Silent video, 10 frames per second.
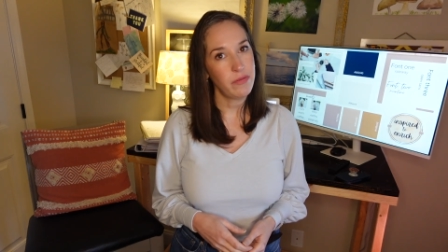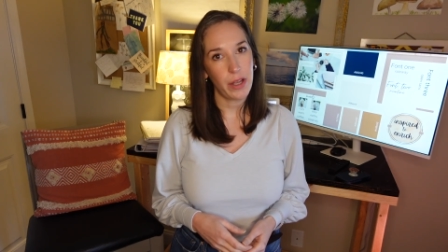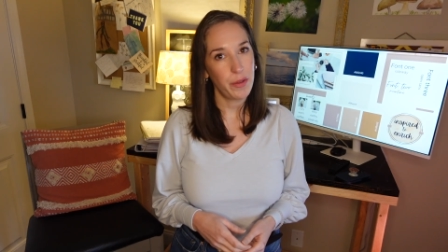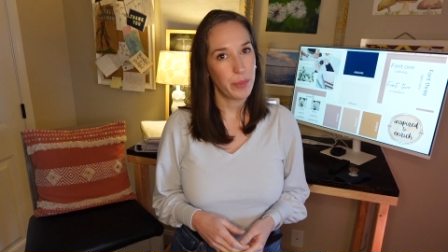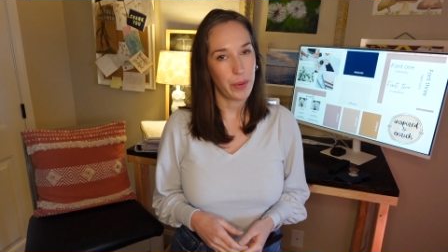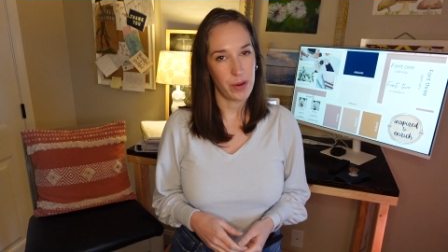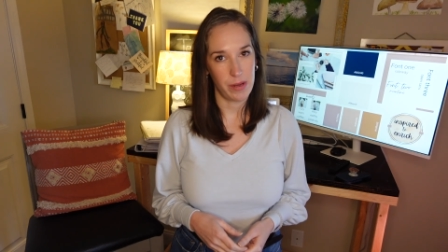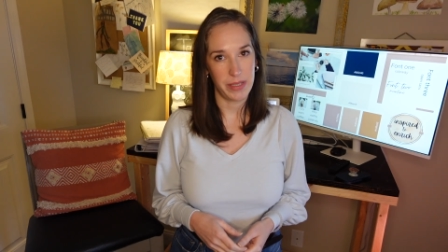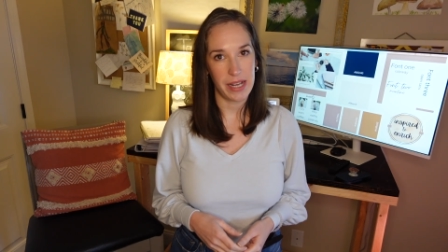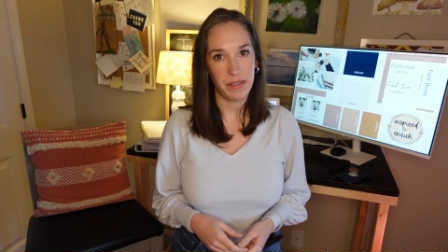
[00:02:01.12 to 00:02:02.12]
of other
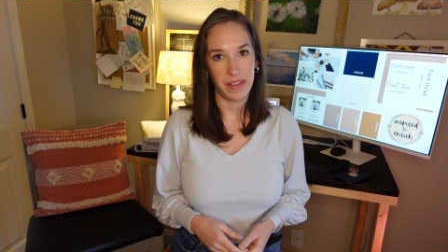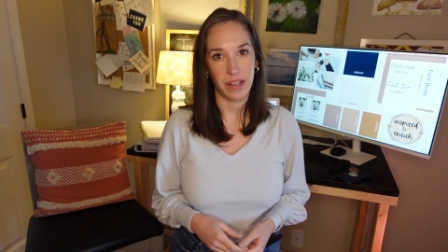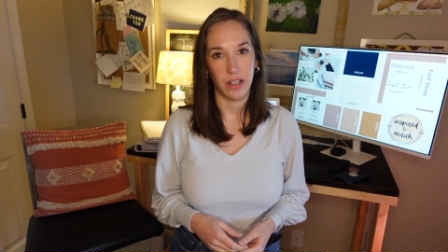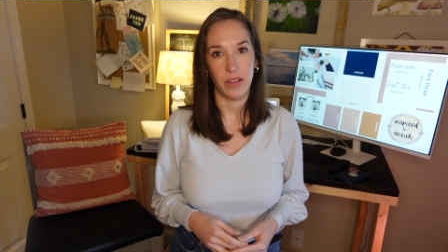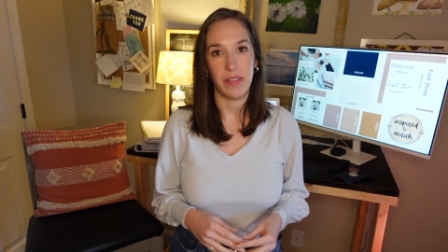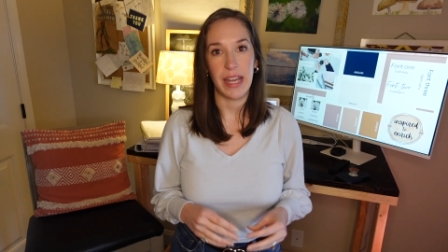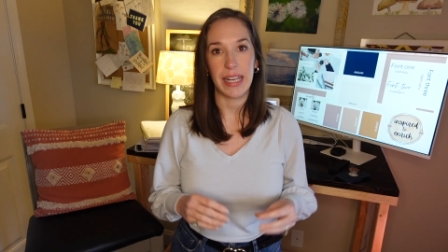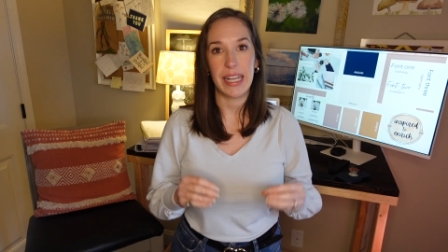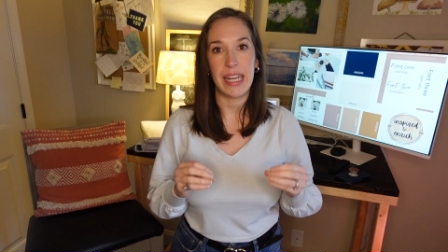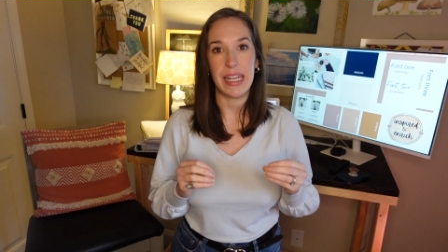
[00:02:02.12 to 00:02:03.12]
prompts out there
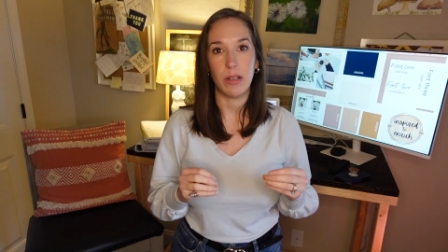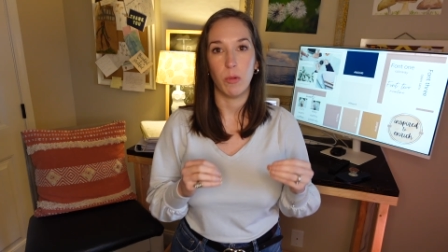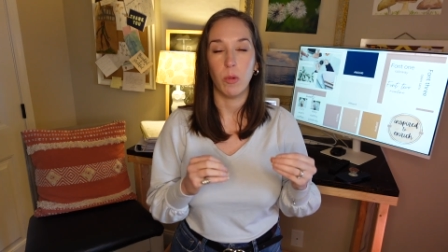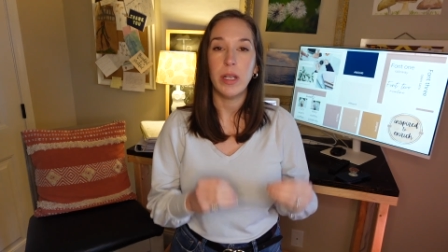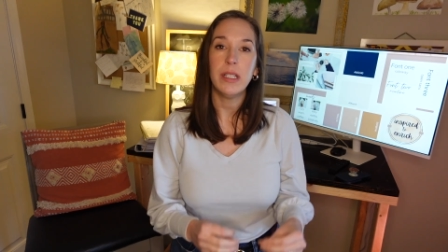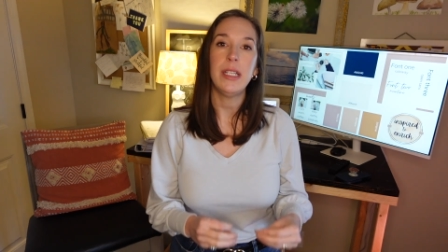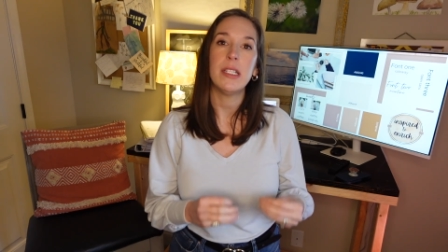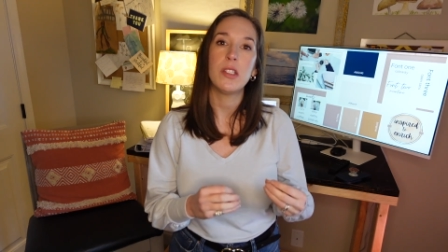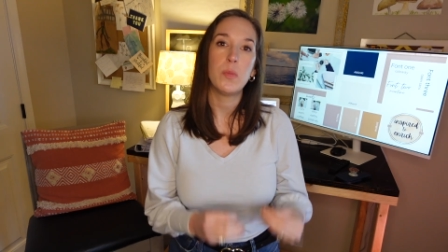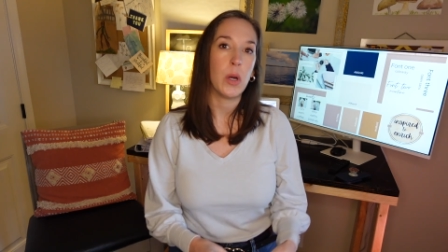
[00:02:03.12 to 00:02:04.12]
that can really
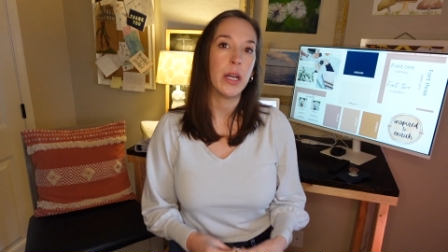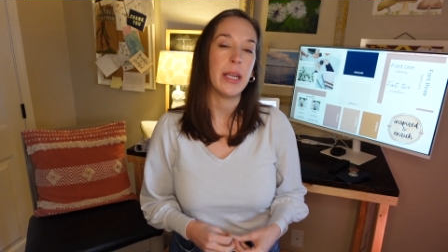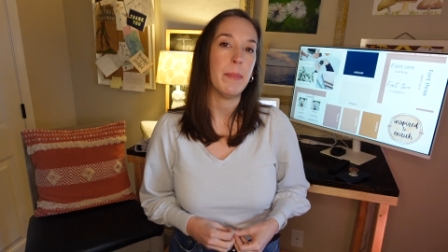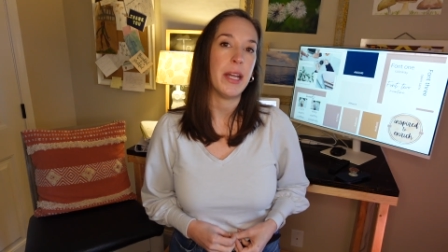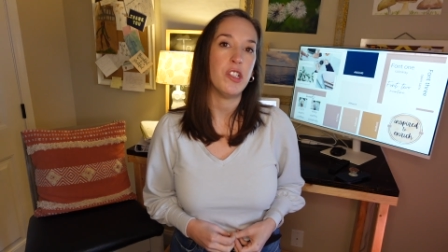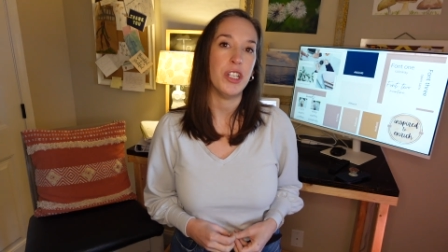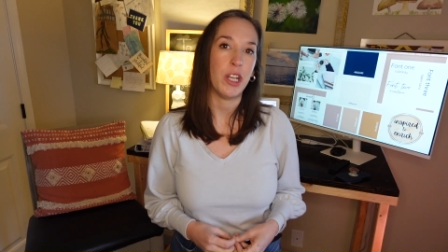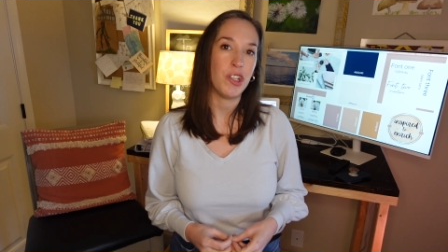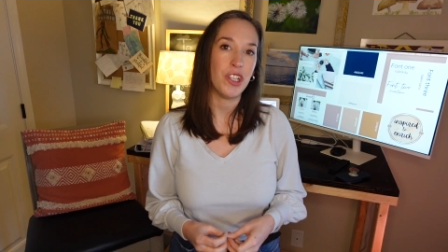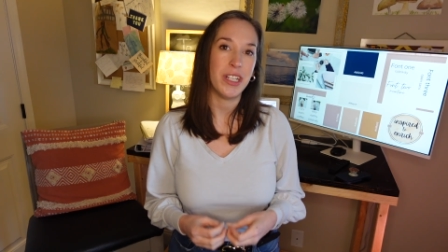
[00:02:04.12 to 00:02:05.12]
spark
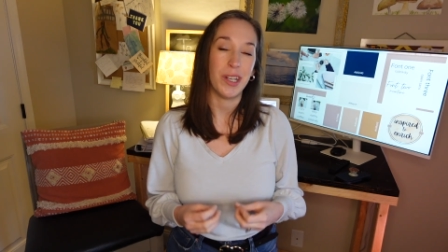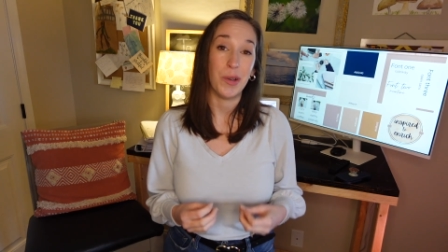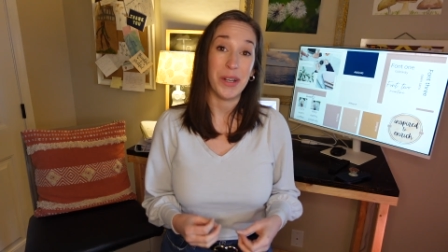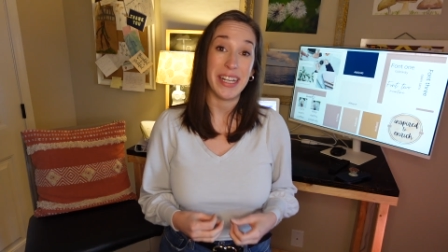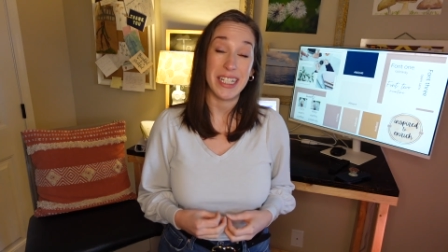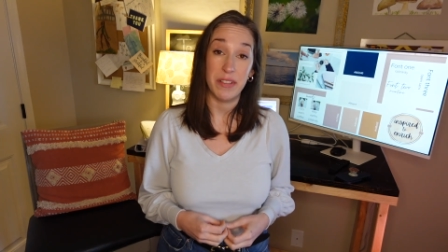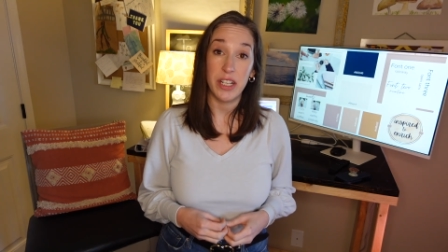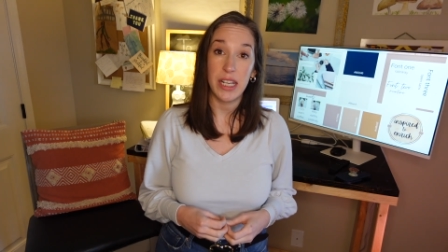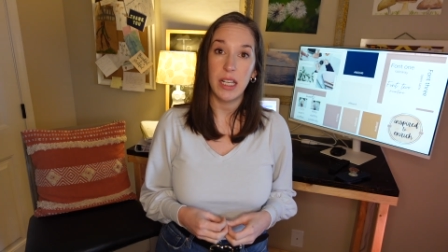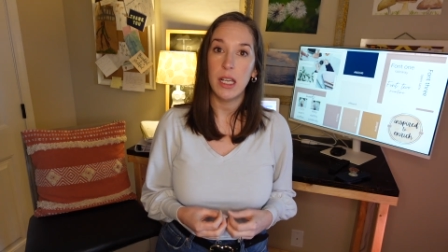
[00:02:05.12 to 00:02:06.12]
imagination and
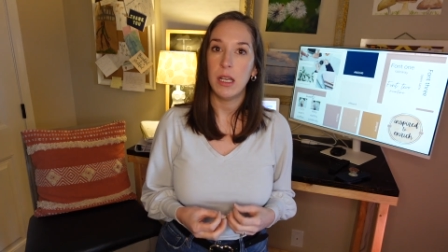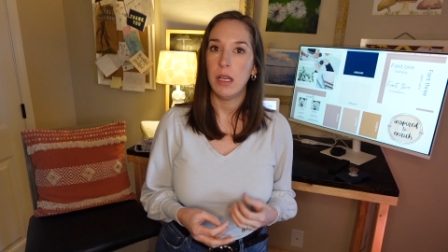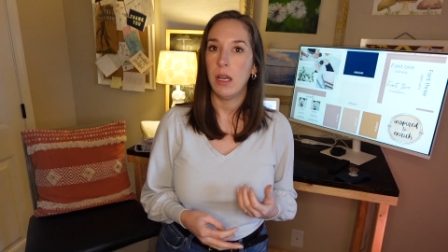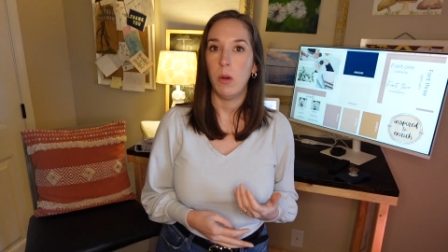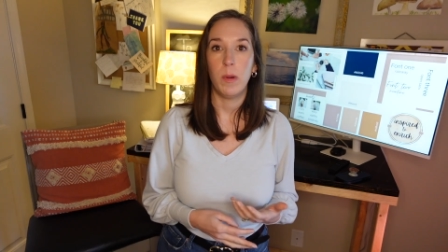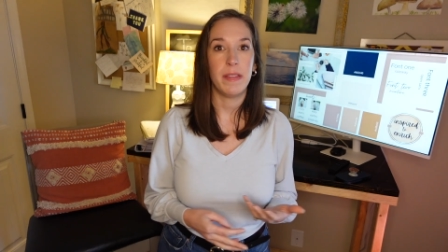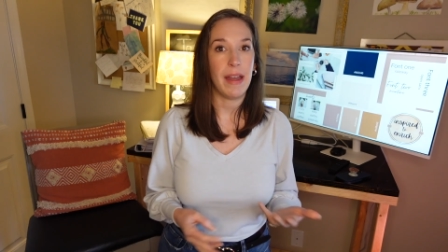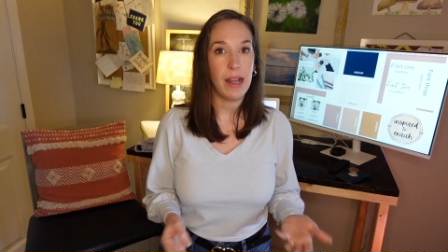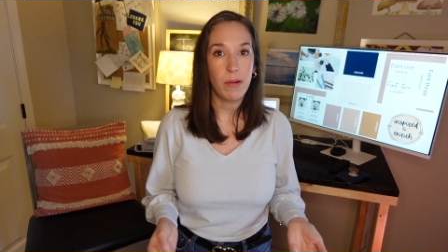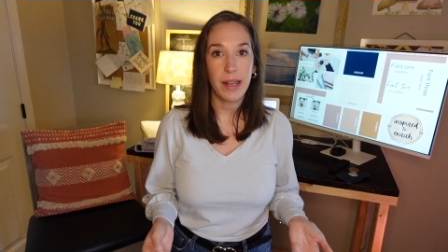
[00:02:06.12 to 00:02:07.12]
creativity
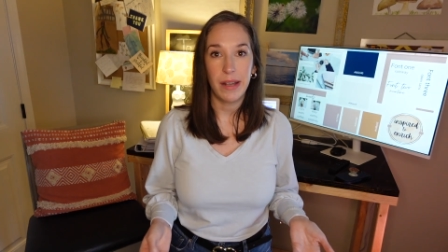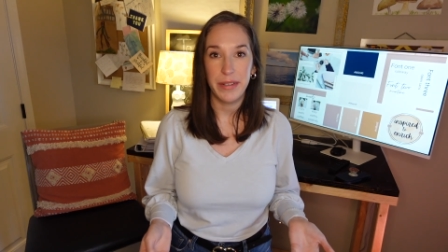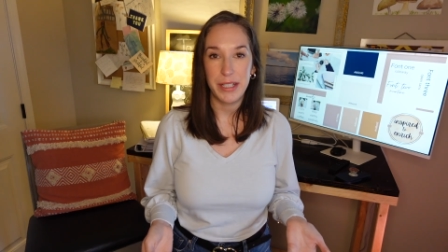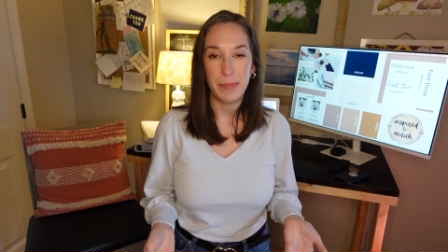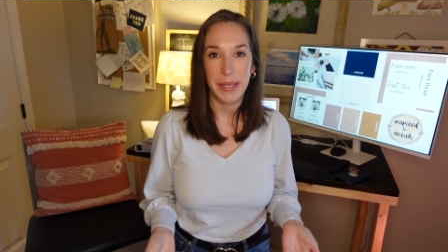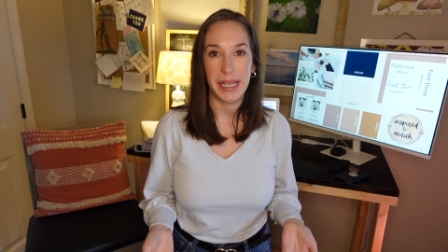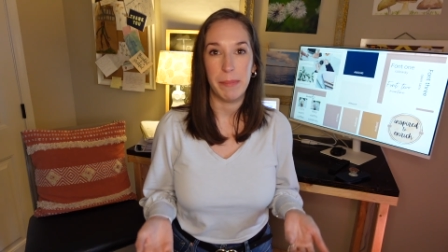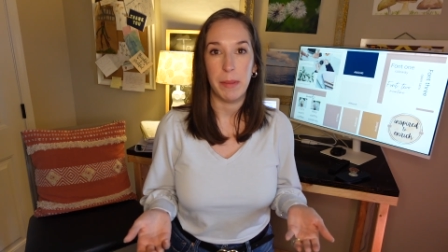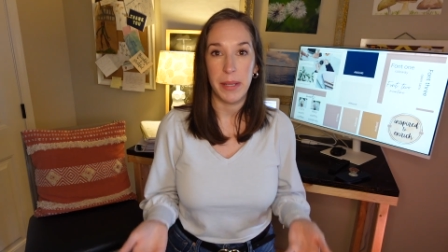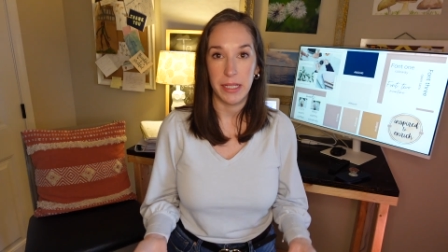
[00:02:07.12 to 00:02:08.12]
without having to pick
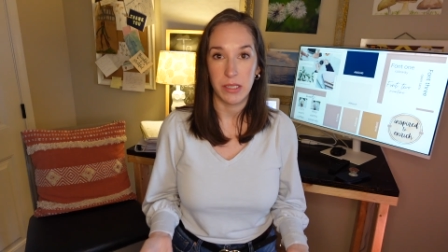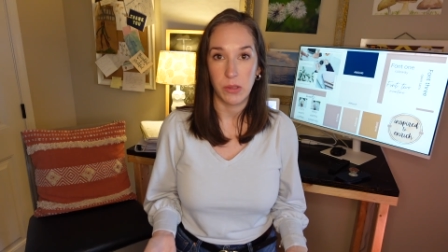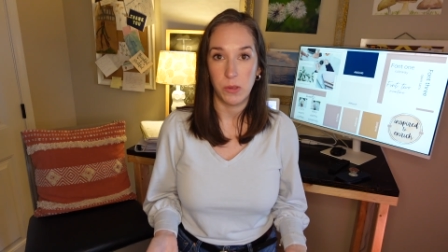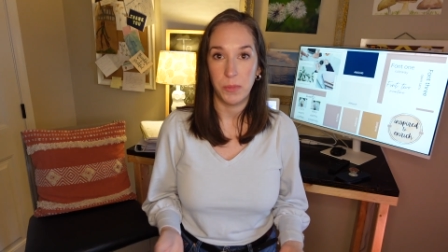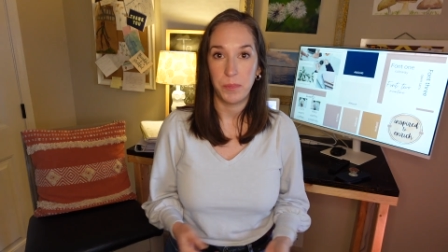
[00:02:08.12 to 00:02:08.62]
up a pencil.